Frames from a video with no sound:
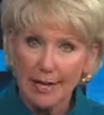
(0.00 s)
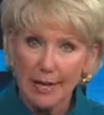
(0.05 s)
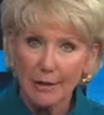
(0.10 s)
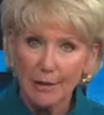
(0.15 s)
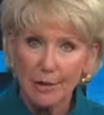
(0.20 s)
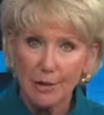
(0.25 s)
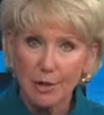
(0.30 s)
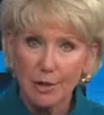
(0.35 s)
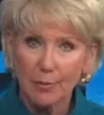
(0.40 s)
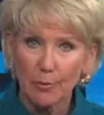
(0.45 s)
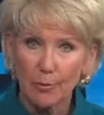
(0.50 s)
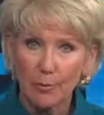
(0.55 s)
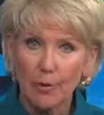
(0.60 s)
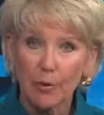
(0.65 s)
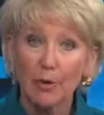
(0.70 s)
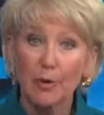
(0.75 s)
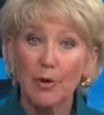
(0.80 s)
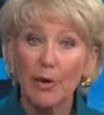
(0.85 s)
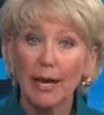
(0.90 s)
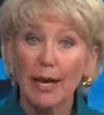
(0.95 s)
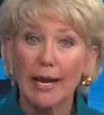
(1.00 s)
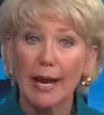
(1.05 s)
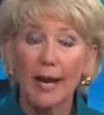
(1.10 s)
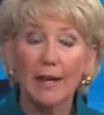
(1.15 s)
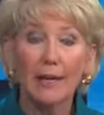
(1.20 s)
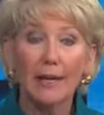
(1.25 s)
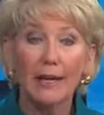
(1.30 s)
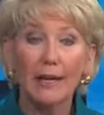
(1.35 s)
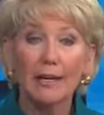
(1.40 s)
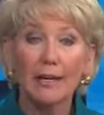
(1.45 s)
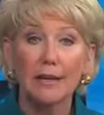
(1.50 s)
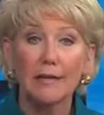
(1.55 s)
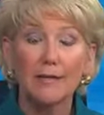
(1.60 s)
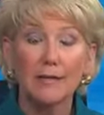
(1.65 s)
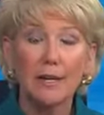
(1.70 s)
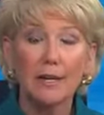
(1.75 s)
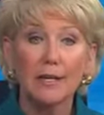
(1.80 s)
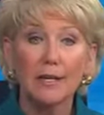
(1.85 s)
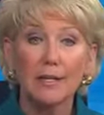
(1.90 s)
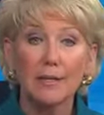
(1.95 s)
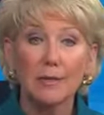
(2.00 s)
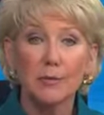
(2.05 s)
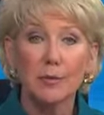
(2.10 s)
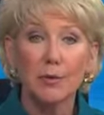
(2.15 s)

Township with a look at how the inconvenience